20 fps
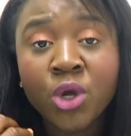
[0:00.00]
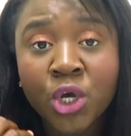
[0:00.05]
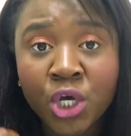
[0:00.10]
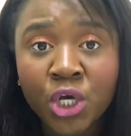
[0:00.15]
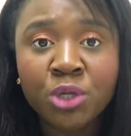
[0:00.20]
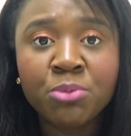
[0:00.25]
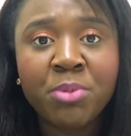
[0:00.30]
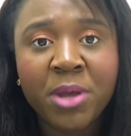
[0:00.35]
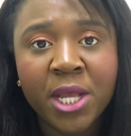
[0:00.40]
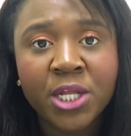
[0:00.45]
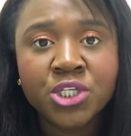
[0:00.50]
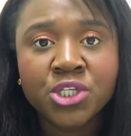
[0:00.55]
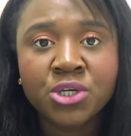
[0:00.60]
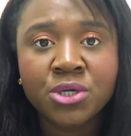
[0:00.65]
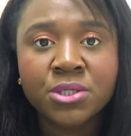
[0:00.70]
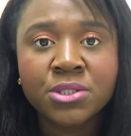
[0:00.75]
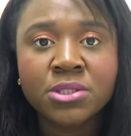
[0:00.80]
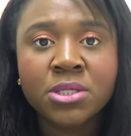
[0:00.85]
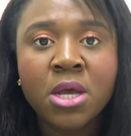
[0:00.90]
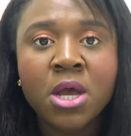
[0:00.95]
good
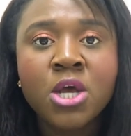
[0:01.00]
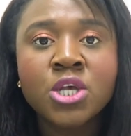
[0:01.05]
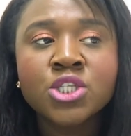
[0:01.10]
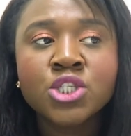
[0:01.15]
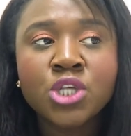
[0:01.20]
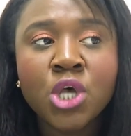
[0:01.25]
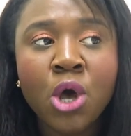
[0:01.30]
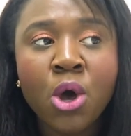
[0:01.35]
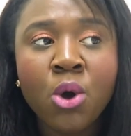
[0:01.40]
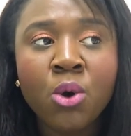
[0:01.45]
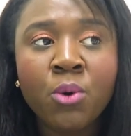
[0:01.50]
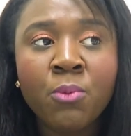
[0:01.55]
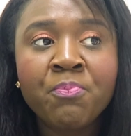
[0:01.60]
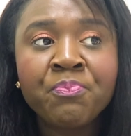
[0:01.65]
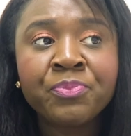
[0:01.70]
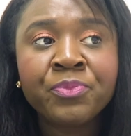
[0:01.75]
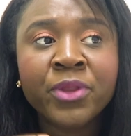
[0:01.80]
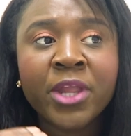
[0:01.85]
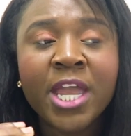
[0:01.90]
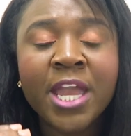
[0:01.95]
pictures. So
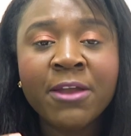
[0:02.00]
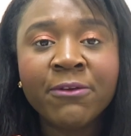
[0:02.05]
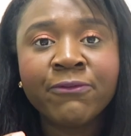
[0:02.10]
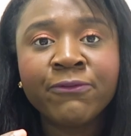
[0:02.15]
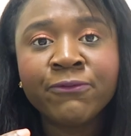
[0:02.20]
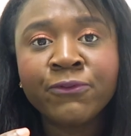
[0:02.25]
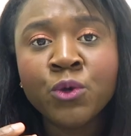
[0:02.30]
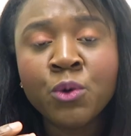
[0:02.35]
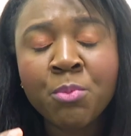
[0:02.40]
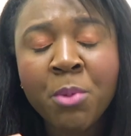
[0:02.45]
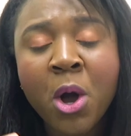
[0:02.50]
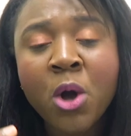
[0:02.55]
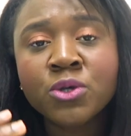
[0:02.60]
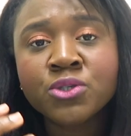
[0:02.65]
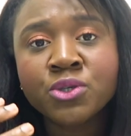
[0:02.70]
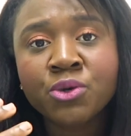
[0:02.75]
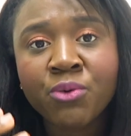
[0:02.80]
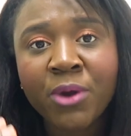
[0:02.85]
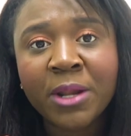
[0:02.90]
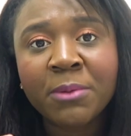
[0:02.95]
if you
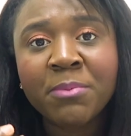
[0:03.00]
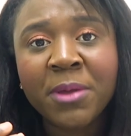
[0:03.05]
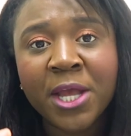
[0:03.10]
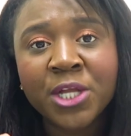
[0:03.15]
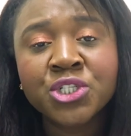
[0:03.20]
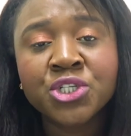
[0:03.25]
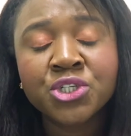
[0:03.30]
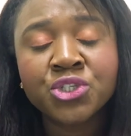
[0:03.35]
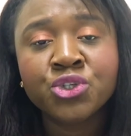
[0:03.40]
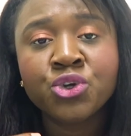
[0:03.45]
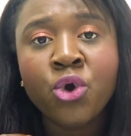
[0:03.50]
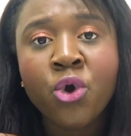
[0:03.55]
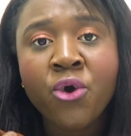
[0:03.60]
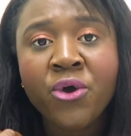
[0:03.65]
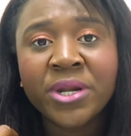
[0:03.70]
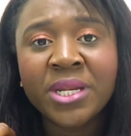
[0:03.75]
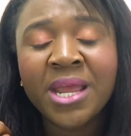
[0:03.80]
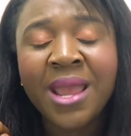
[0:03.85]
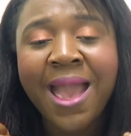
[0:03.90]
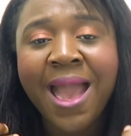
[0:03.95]
post great pictures, you're
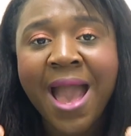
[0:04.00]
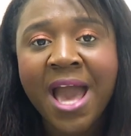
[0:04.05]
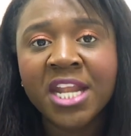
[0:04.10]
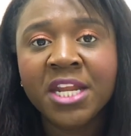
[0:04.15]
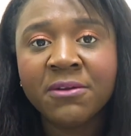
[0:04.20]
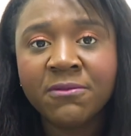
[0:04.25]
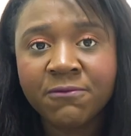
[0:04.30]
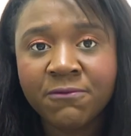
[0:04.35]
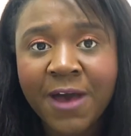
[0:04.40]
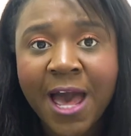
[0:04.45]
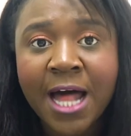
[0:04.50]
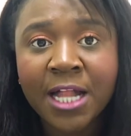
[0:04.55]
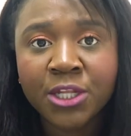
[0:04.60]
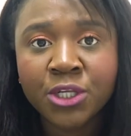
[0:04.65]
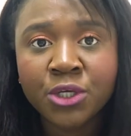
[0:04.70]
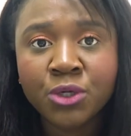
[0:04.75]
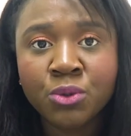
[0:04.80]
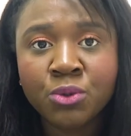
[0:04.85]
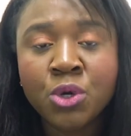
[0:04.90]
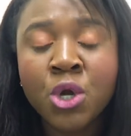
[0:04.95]
already adding
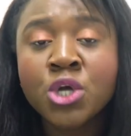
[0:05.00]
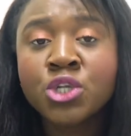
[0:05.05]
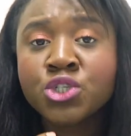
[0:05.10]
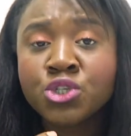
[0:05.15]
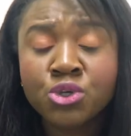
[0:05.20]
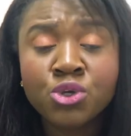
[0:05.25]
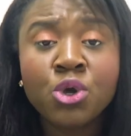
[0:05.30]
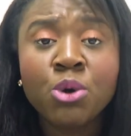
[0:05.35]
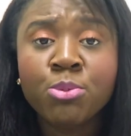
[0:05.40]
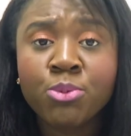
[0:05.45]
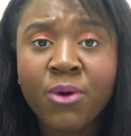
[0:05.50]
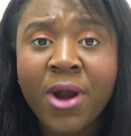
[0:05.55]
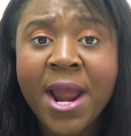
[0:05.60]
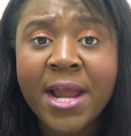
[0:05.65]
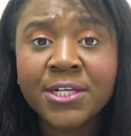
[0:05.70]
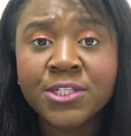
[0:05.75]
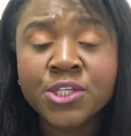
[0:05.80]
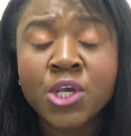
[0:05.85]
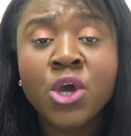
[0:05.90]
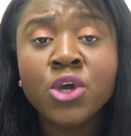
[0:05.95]
value to your
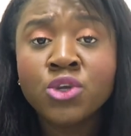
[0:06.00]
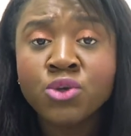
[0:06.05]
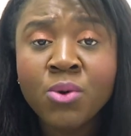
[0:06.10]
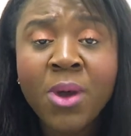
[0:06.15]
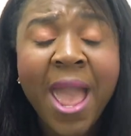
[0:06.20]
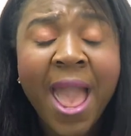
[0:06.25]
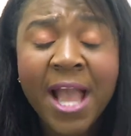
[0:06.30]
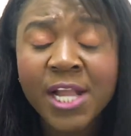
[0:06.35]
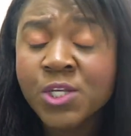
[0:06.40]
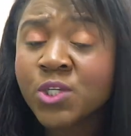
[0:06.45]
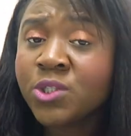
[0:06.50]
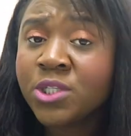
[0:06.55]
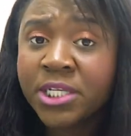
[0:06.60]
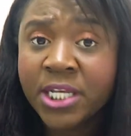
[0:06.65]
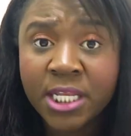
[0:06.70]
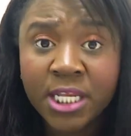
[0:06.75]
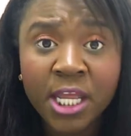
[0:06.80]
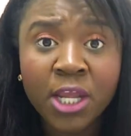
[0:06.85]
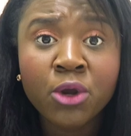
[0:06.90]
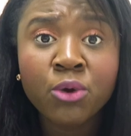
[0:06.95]
price. You actually
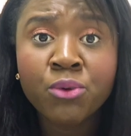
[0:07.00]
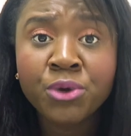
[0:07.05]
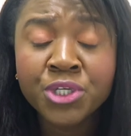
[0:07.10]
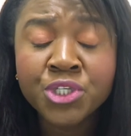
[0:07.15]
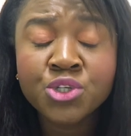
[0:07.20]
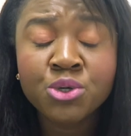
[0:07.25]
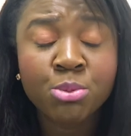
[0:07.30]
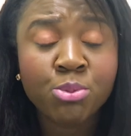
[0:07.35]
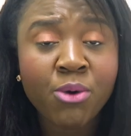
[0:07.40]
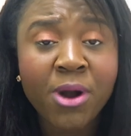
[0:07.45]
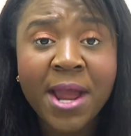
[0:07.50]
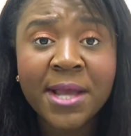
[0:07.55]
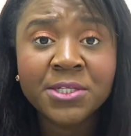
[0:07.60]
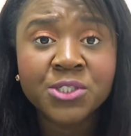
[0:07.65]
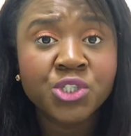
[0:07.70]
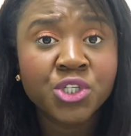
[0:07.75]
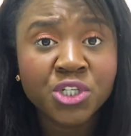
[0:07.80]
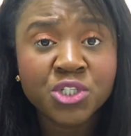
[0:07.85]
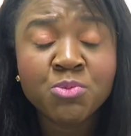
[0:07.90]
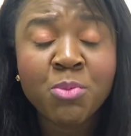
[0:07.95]
can increase your
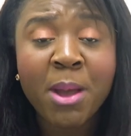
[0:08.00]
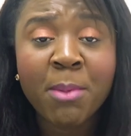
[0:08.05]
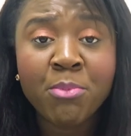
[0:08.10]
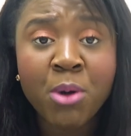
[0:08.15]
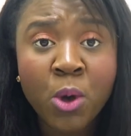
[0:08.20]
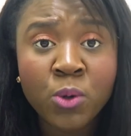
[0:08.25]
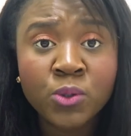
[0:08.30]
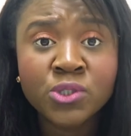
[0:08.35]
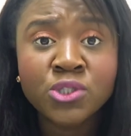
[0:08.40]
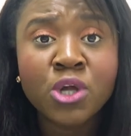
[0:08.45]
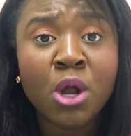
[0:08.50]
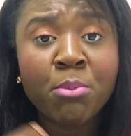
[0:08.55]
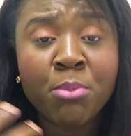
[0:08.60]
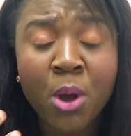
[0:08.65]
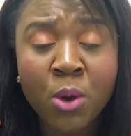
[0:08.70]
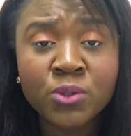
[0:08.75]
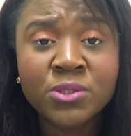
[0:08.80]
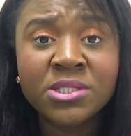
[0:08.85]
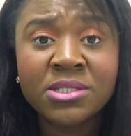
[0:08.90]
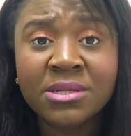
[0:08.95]
price just by
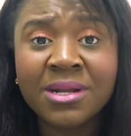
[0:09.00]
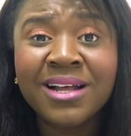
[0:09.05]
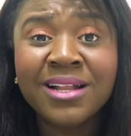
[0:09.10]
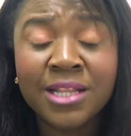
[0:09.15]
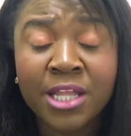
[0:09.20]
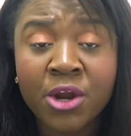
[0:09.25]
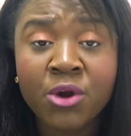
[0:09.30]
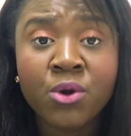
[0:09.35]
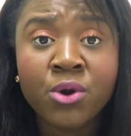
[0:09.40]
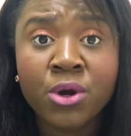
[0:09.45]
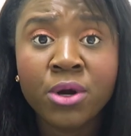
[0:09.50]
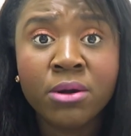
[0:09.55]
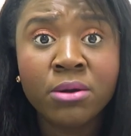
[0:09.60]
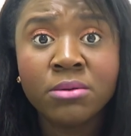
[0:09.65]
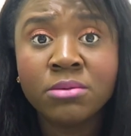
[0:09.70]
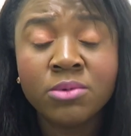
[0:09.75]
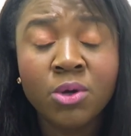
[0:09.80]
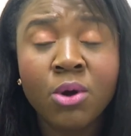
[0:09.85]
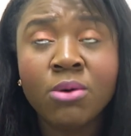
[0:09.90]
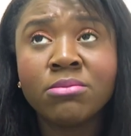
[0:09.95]
posting
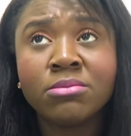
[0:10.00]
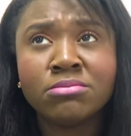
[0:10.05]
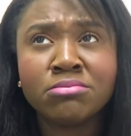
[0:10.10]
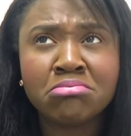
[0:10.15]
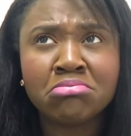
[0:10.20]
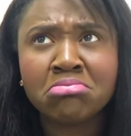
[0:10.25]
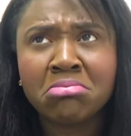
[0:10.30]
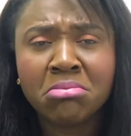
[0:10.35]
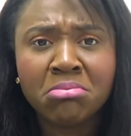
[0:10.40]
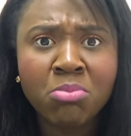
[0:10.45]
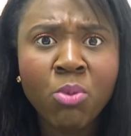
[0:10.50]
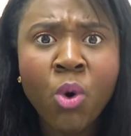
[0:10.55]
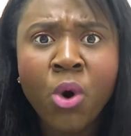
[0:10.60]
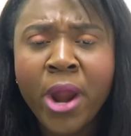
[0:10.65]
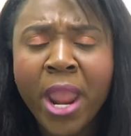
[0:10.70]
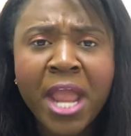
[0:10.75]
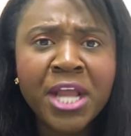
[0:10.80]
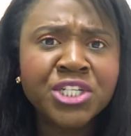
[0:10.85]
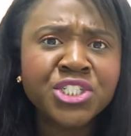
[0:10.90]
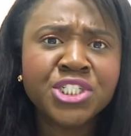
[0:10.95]
clearer or
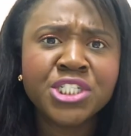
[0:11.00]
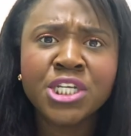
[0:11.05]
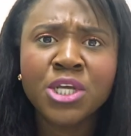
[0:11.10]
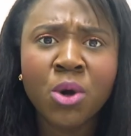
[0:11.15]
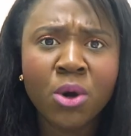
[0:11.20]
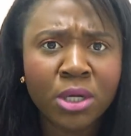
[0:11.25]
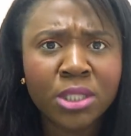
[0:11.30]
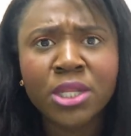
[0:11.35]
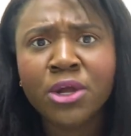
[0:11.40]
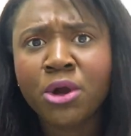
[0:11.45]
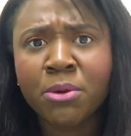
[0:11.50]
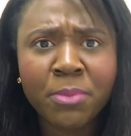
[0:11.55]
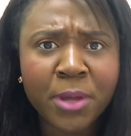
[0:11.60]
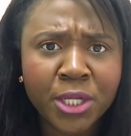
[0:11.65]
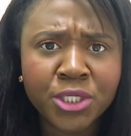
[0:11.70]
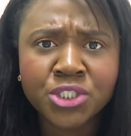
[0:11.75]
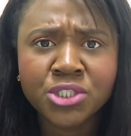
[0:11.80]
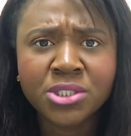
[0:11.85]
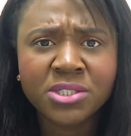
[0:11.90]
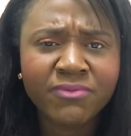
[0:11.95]
more HD or clearer
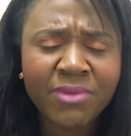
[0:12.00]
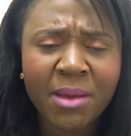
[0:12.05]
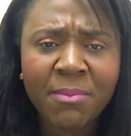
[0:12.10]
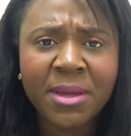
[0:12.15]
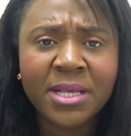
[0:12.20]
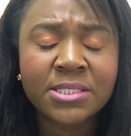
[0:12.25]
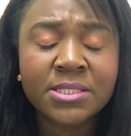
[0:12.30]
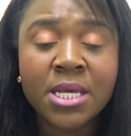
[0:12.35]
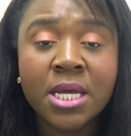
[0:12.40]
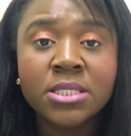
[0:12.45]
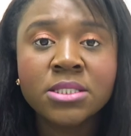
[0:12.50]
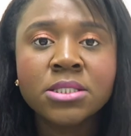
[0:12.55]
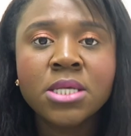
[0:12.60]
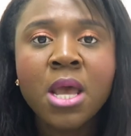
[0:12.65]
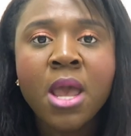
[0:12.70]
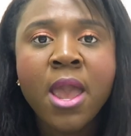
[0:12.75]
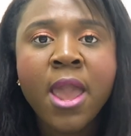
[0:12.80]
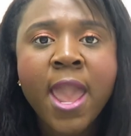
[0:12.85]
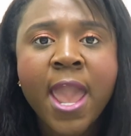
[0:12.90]
pictures, if that makes sense.